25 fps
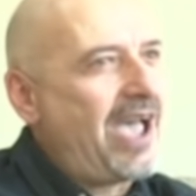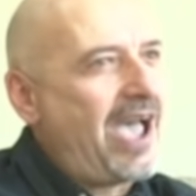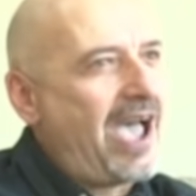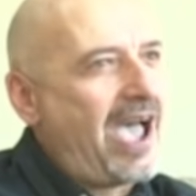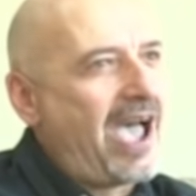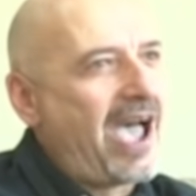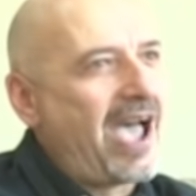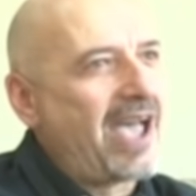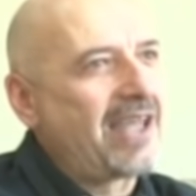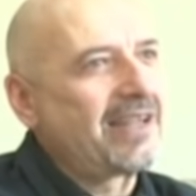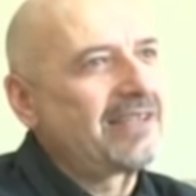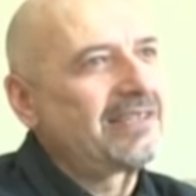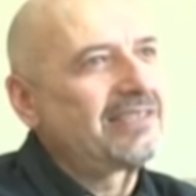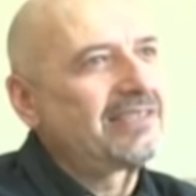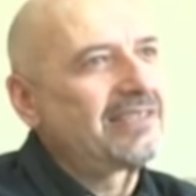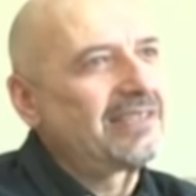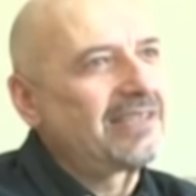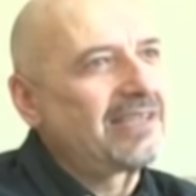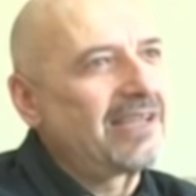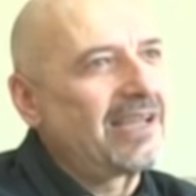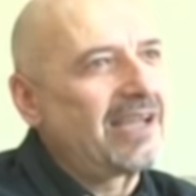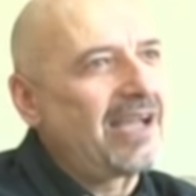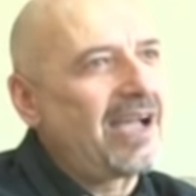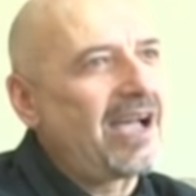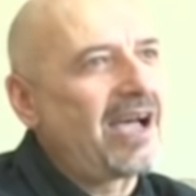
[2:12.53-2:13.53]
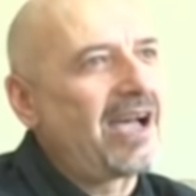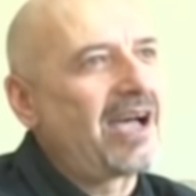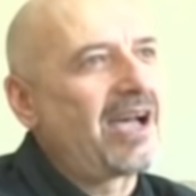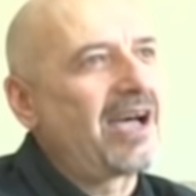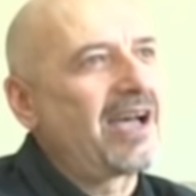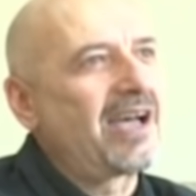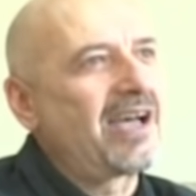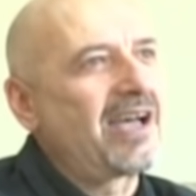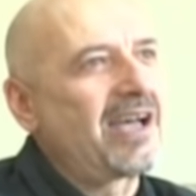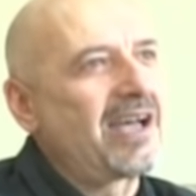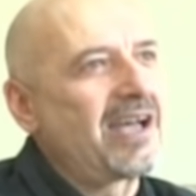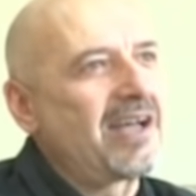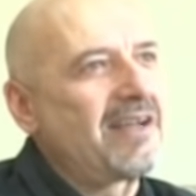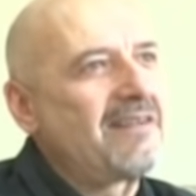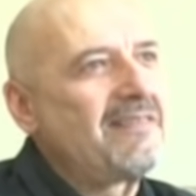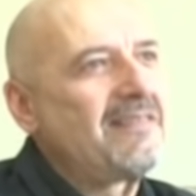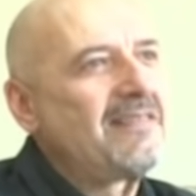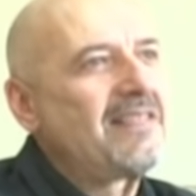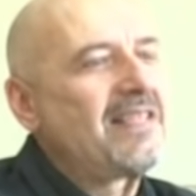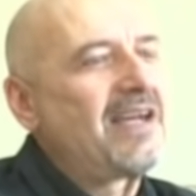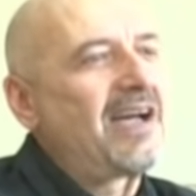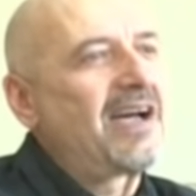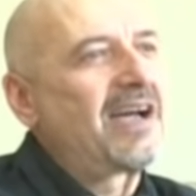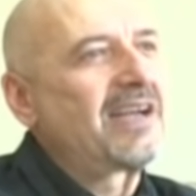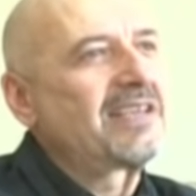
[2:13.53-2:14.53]
And
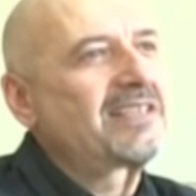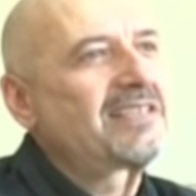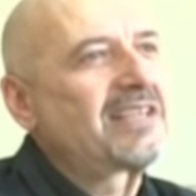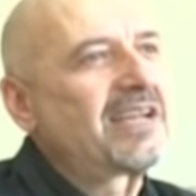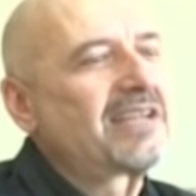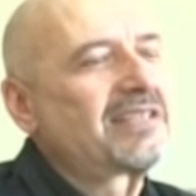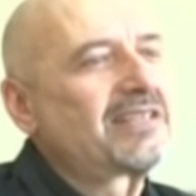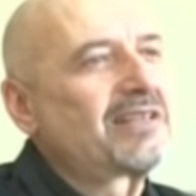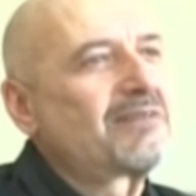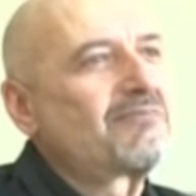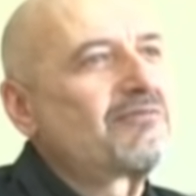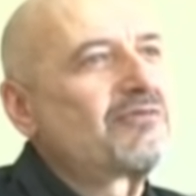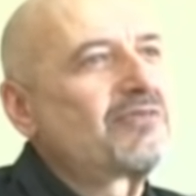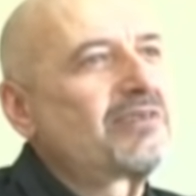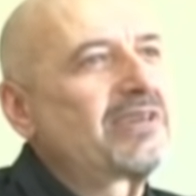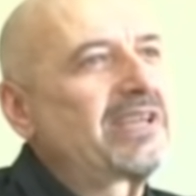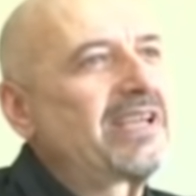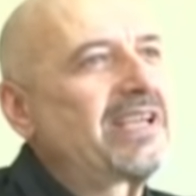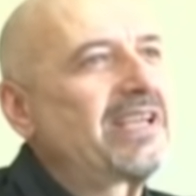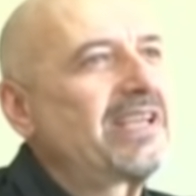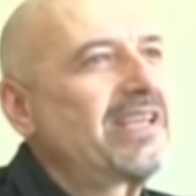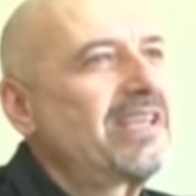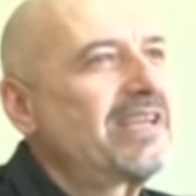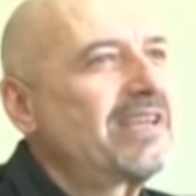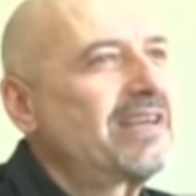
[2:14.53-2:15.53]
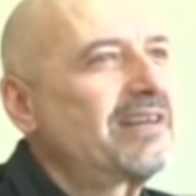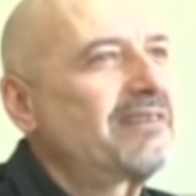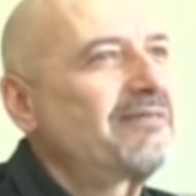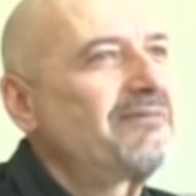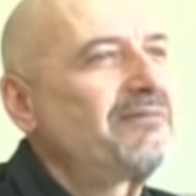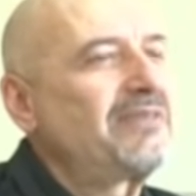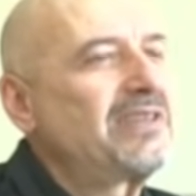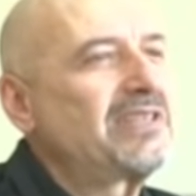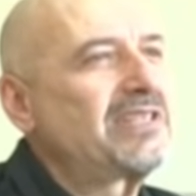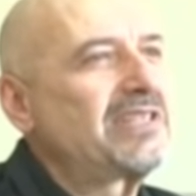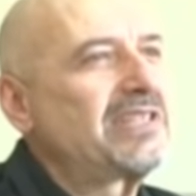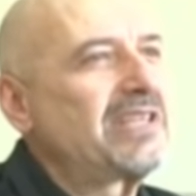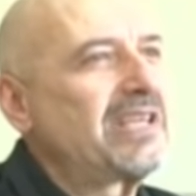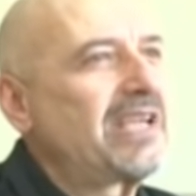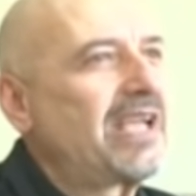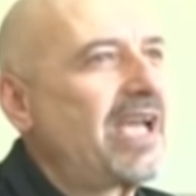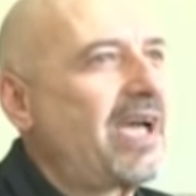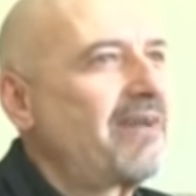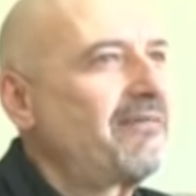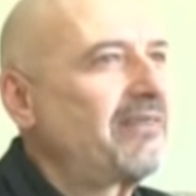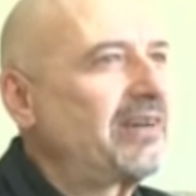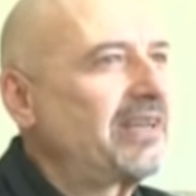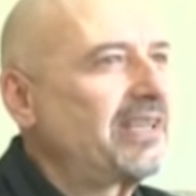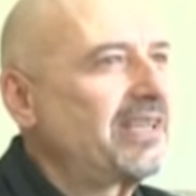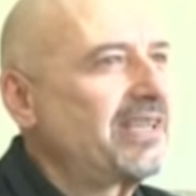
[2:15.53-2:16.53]
I started working here, visiting
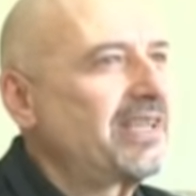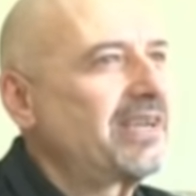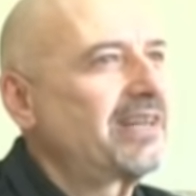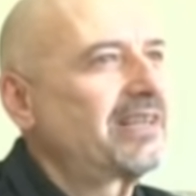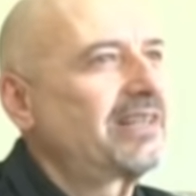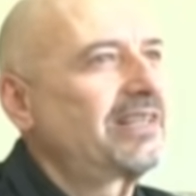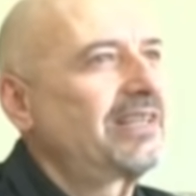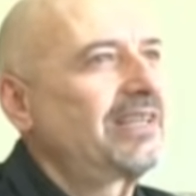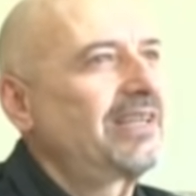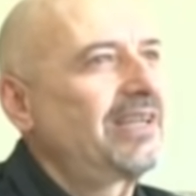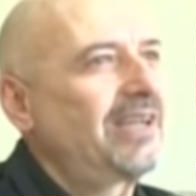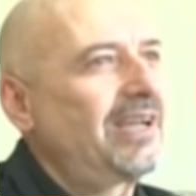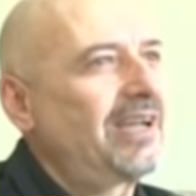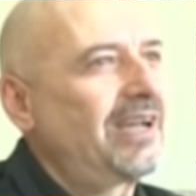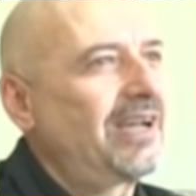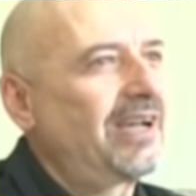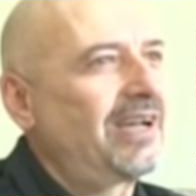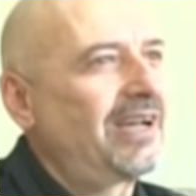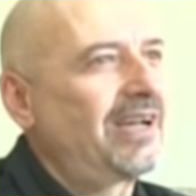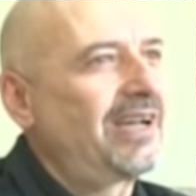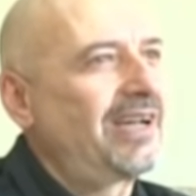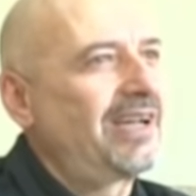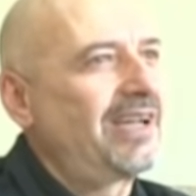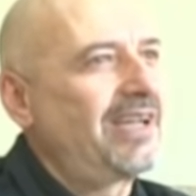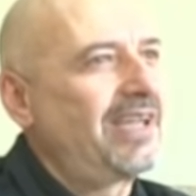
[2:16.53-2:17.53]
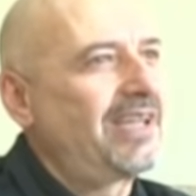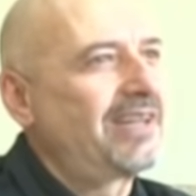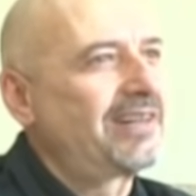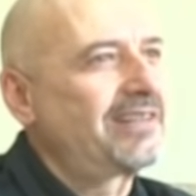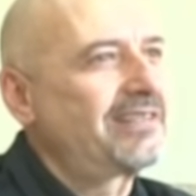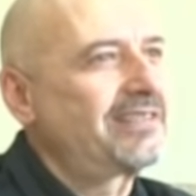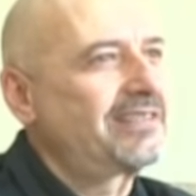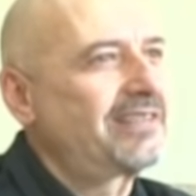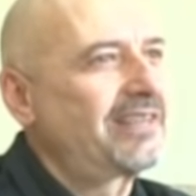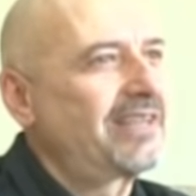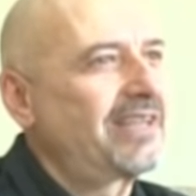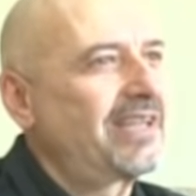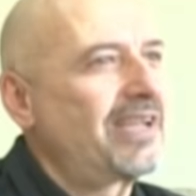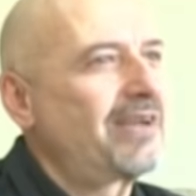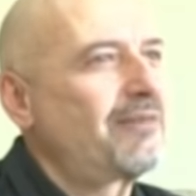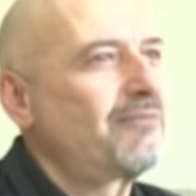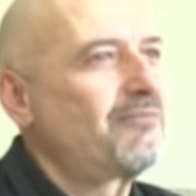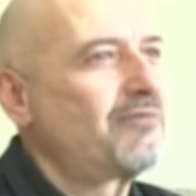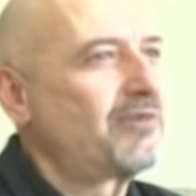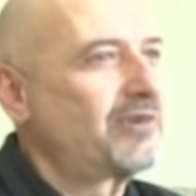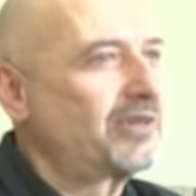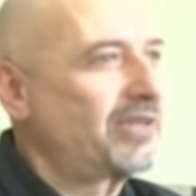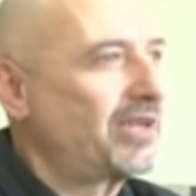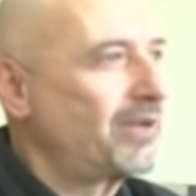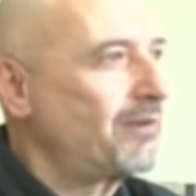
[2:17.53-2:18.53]
every year Eritrea,
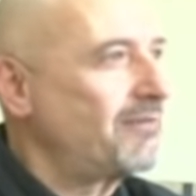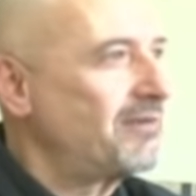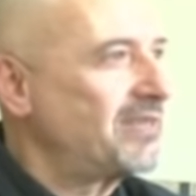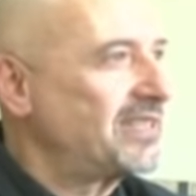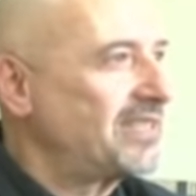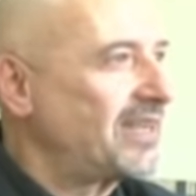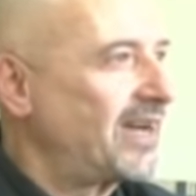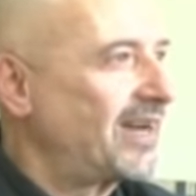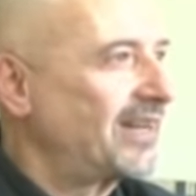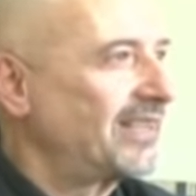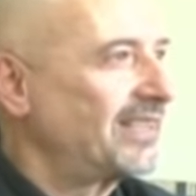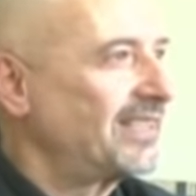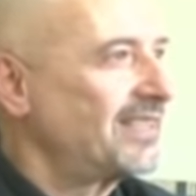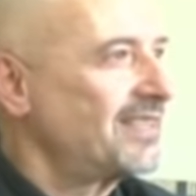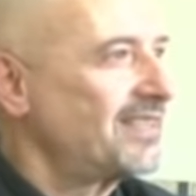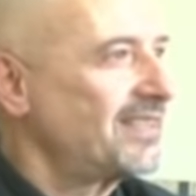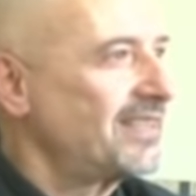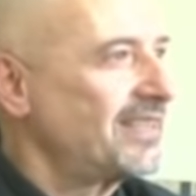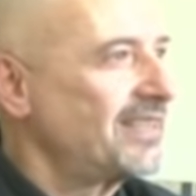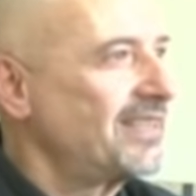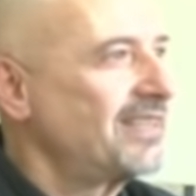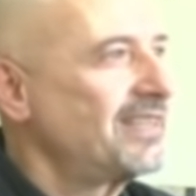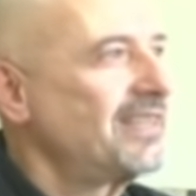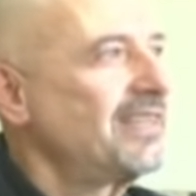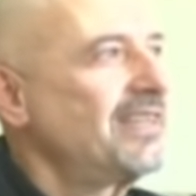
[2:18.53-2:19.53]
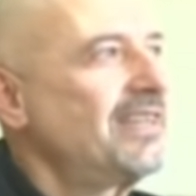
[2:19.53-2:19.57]
working with RDC